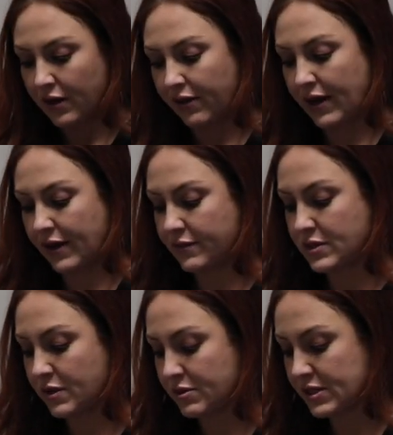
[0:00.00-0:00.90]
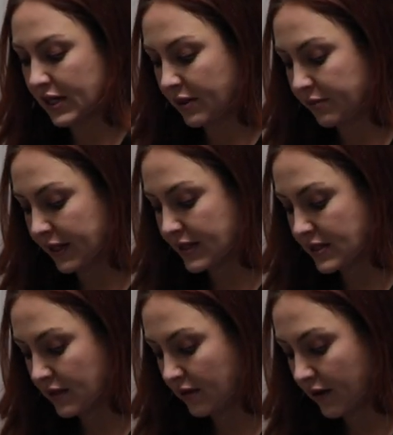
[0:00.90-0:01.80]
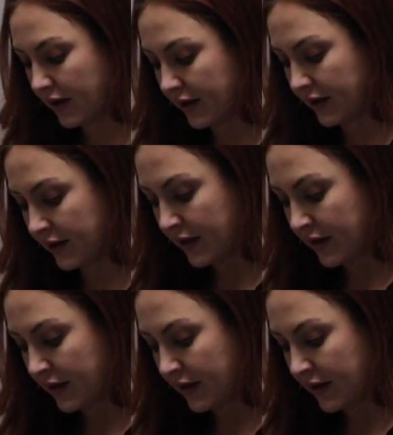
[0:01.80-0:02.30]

Okay, so I'm just gonna place it on